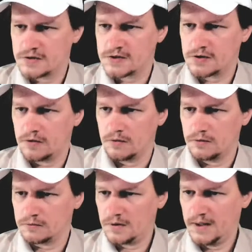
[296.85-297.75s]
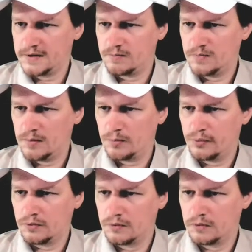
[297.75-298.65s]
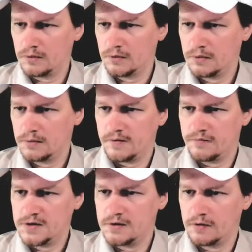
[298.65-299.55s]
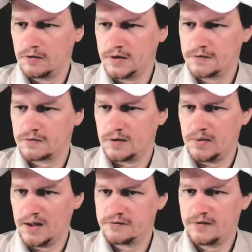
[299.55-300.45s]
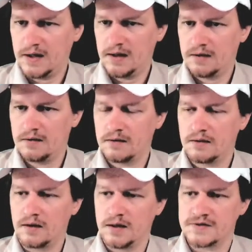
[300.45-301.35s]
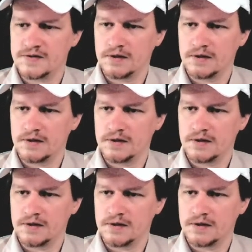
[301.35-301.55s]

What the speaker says: So let me pull the video into the bat file as the